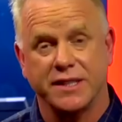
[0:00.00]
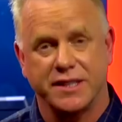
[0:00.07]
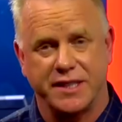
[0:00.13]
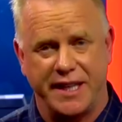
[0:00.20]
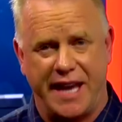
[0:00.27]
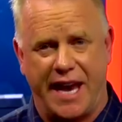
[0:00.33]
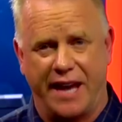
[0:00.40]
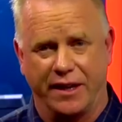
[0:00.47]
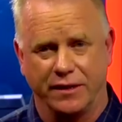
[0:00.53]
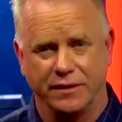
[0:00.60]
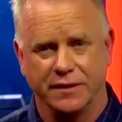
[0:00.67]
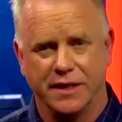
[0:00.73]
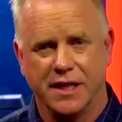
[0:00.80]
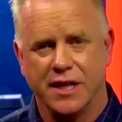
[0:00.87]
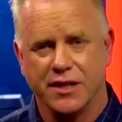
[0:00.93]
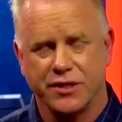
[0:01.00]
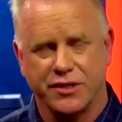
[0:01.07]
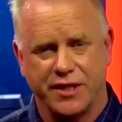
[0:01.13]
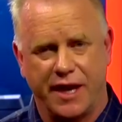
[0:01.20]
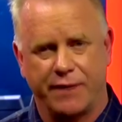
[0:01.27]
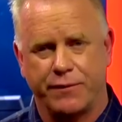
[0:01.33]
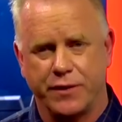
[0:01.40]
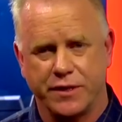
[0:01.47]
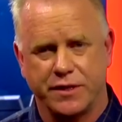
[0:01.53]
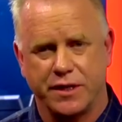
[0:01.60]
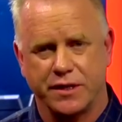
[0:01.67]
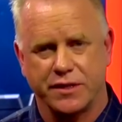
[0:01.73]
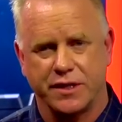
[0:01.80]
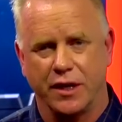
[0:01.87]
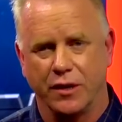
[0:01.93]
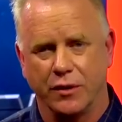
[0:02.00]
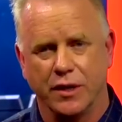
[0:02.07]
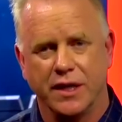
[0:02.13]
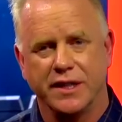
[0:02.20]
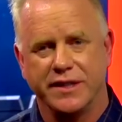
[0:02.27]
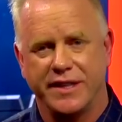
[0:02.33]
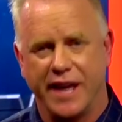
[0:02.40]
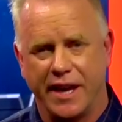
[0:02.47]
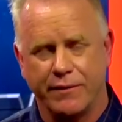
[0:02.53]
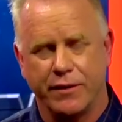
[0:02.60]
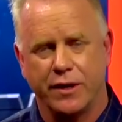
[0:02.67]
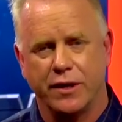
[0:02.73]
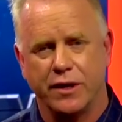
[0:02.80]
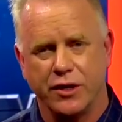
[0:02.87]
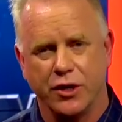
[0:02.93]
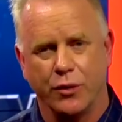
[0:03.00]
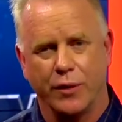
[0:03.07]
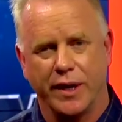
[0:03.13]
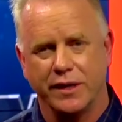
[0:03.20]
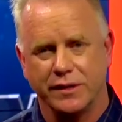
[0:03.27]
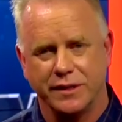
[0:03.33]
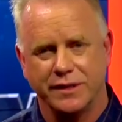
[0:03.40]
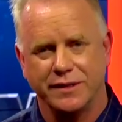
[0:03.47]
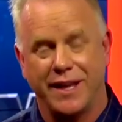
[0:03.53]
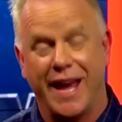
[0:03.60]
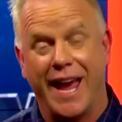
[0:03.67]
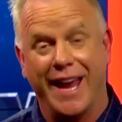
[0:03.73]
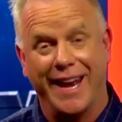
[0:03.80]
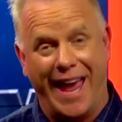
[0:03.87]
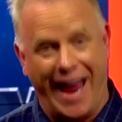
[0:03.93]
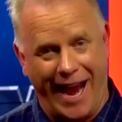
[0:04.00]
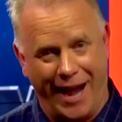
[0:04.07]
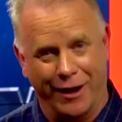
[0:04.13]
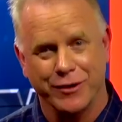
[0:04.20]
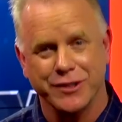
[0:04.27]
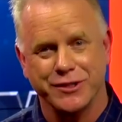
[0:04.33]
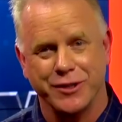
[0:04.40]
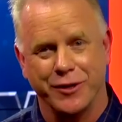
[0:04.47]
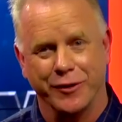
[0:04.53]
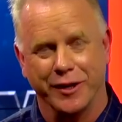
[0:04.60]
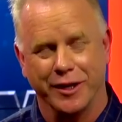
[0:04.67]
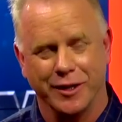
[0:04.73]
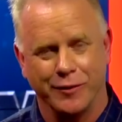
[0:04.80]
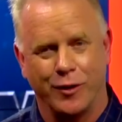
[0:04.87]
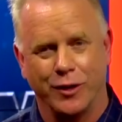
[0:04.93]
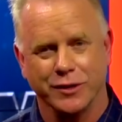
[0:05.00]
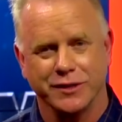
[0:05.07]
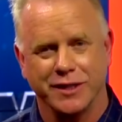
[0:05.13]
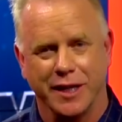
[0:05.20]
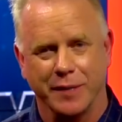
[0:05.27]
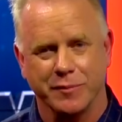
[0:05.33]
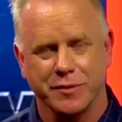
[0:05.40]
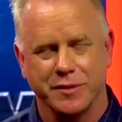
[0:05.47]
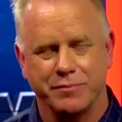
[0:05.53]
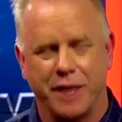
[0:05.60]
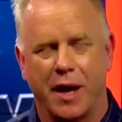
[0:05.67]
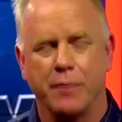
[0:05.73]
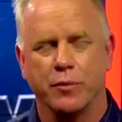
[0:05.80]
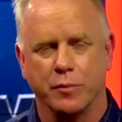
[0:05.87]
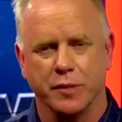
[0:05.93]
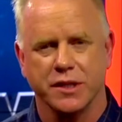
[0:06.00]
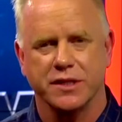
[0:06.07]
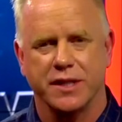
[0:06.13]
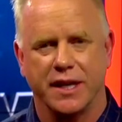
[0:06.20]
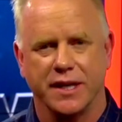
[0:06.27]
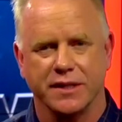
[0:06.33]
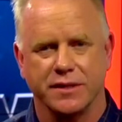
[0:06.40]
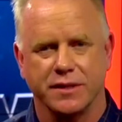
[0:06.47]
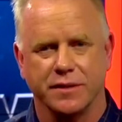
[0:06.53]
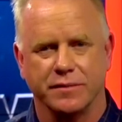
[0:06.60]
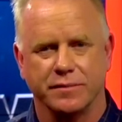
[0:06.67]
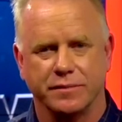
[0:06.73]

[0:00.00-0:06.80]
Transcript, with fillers: It's Seattle, San Francisco, Denver, New England, and Arizona of all teams. I'm Boomer Esiason.